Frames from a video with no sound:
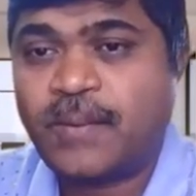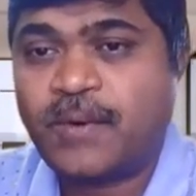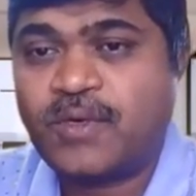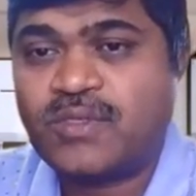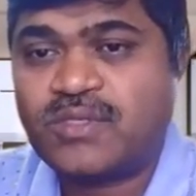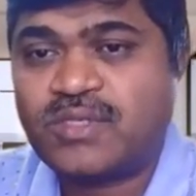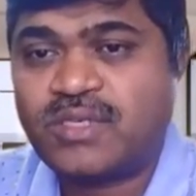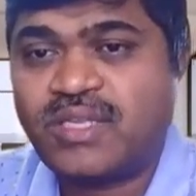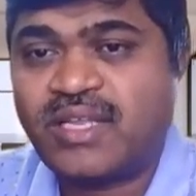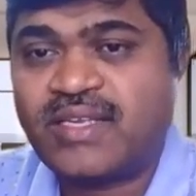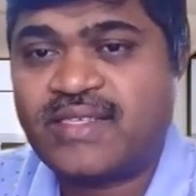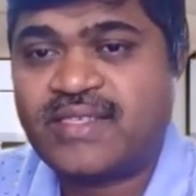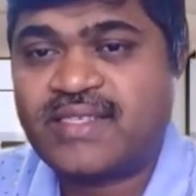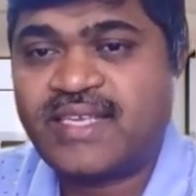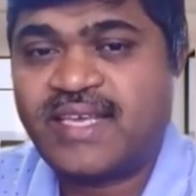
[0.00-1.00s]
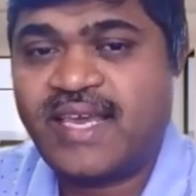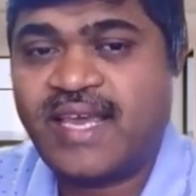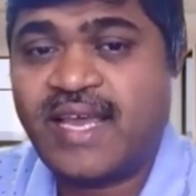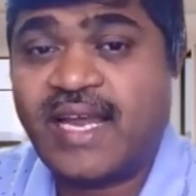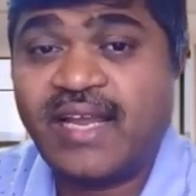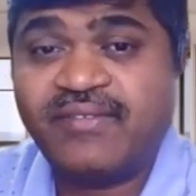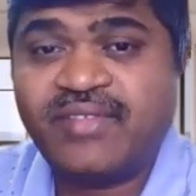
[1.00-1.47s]
Suppose there is a
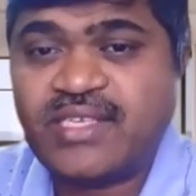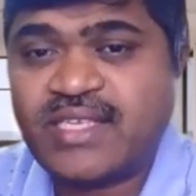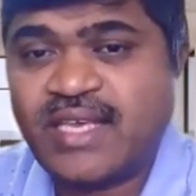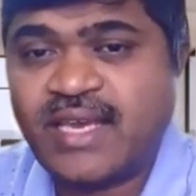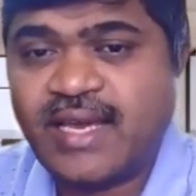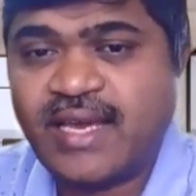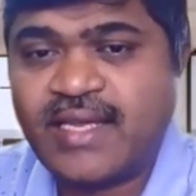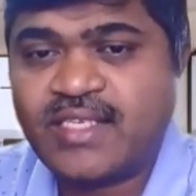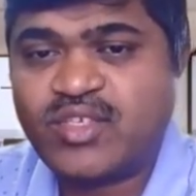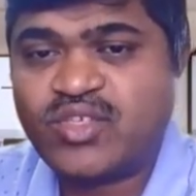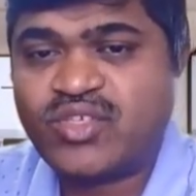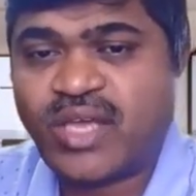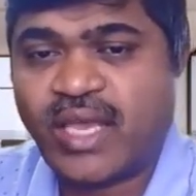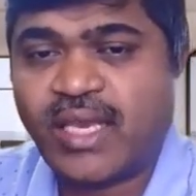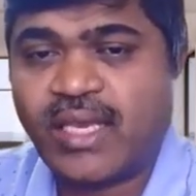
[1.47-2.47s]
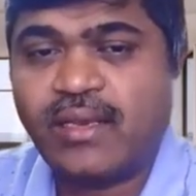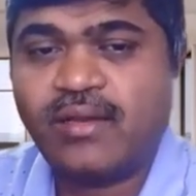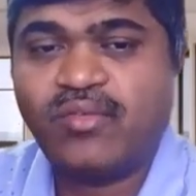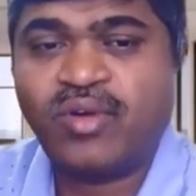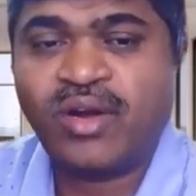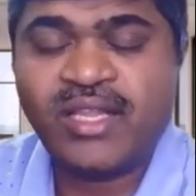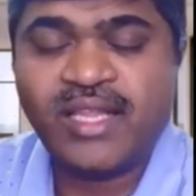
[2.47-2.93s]
CA, and if the CA has to
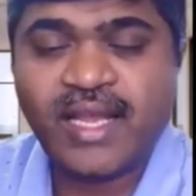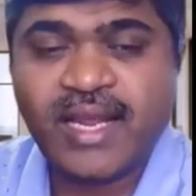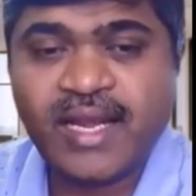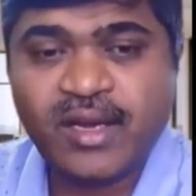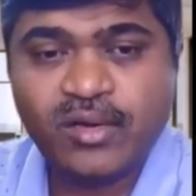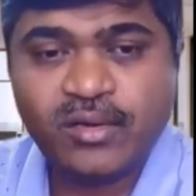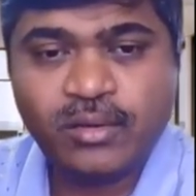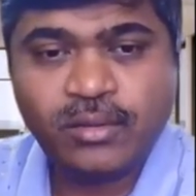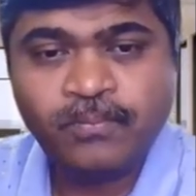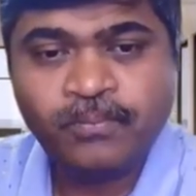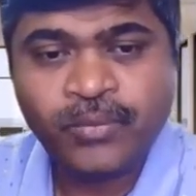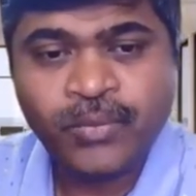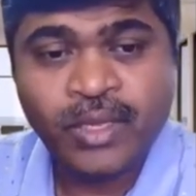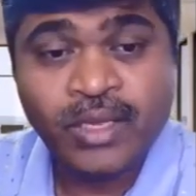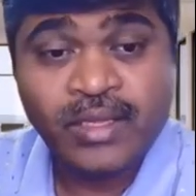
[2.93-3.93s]
sign, what they can do?